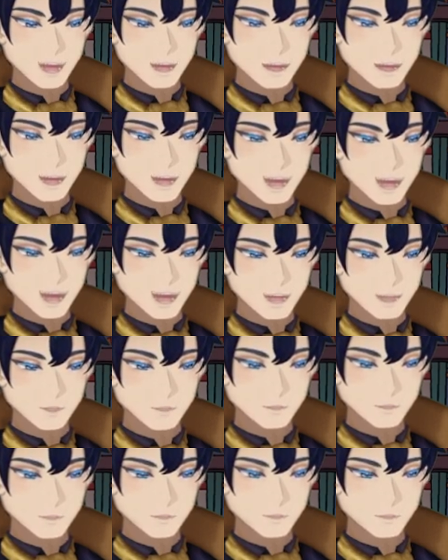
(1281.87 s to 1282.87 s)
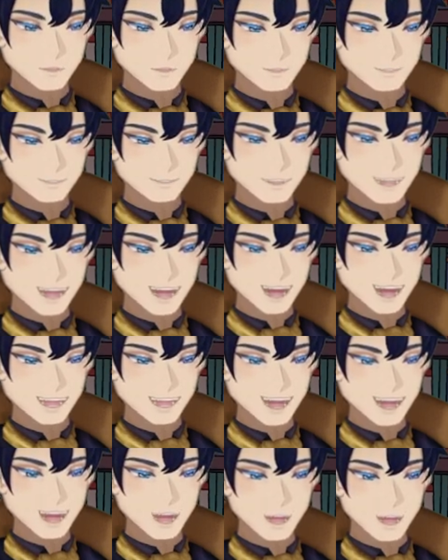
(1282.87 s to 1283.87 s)
a ravine, and then
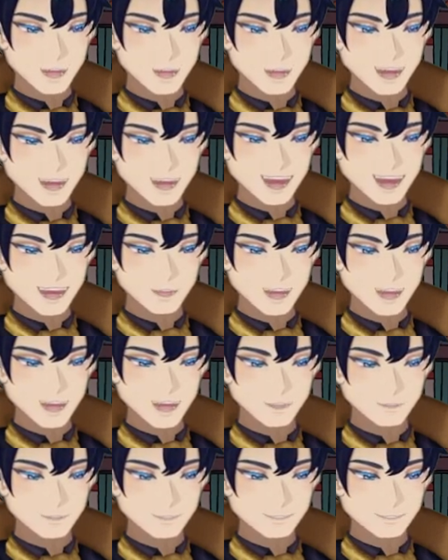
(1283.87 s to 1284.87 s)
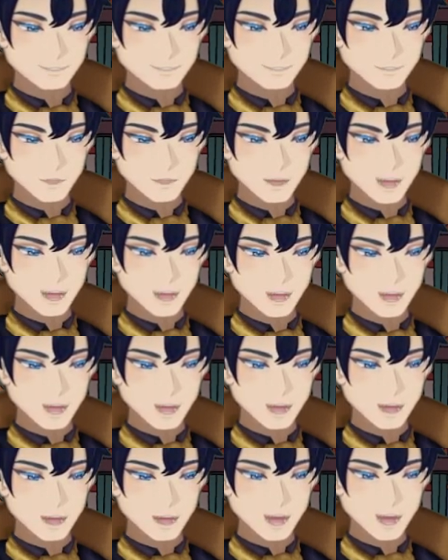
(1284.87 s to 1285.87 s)
came to a flat bit with long
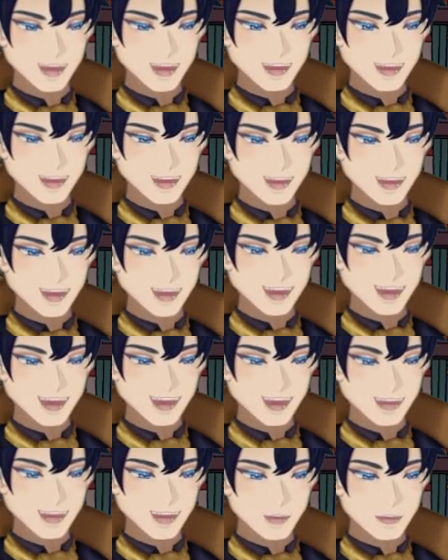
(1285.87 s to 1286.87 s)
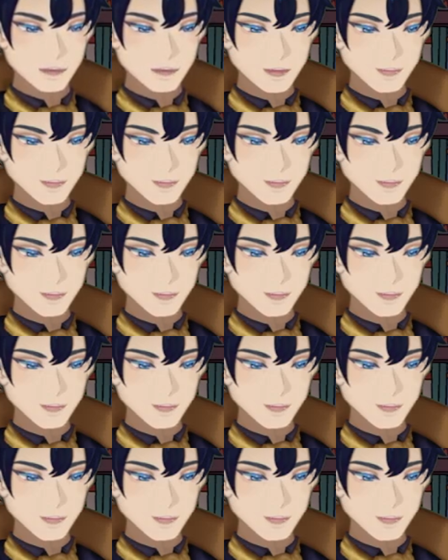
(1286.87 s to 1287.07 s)
grass at the sides and more